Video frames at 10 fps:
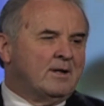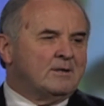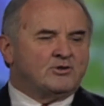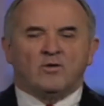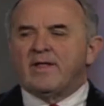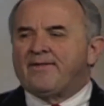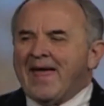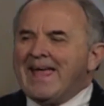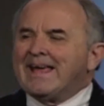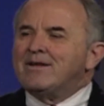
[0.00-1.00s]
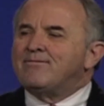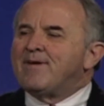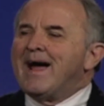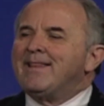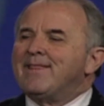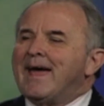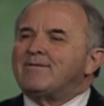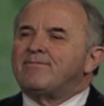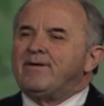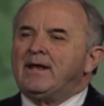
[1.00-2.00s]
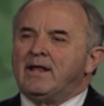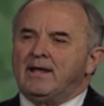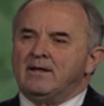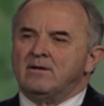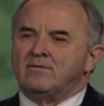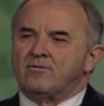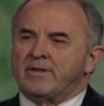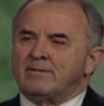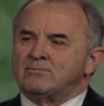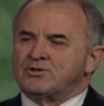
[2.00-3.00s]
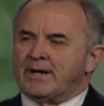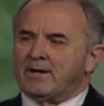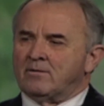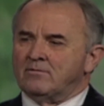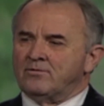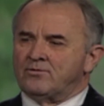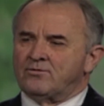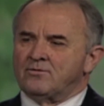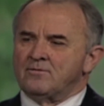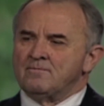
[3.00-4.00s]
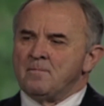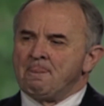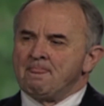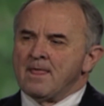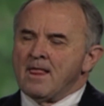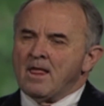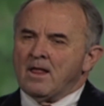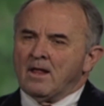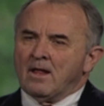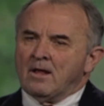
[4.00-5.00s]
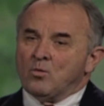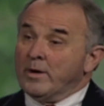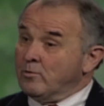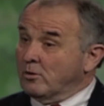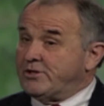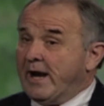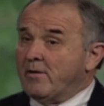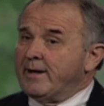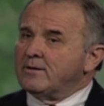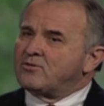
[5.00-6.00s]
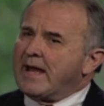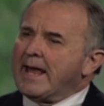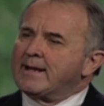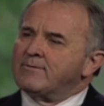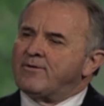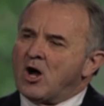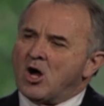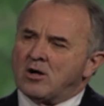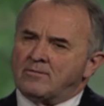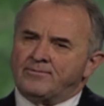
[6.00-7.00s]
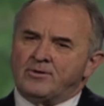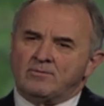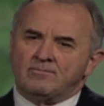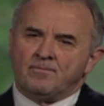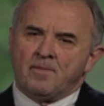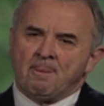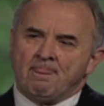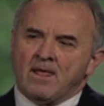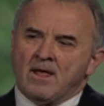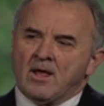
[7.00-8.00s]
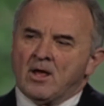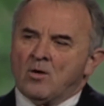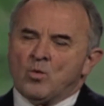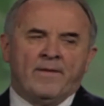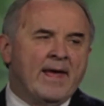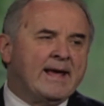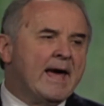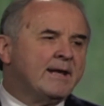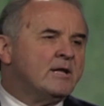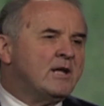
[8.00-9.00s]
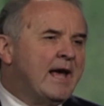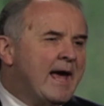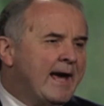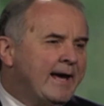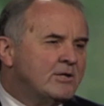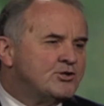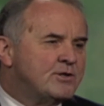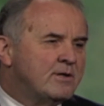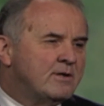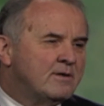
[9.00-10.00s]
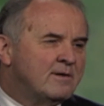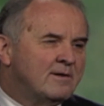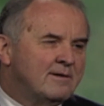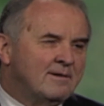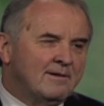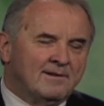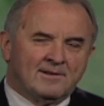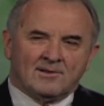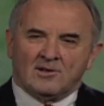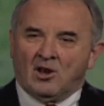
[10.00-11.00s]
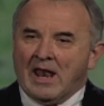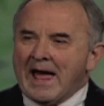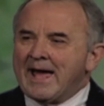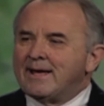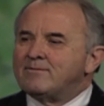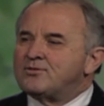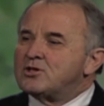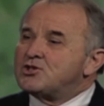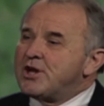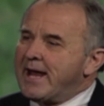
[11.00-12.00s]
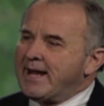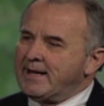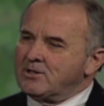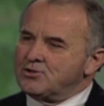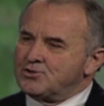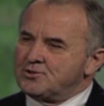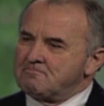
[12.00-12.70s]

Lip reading: so that they can find that feeling for themselves. When Rotarians get involved, when they get engaged, lives change.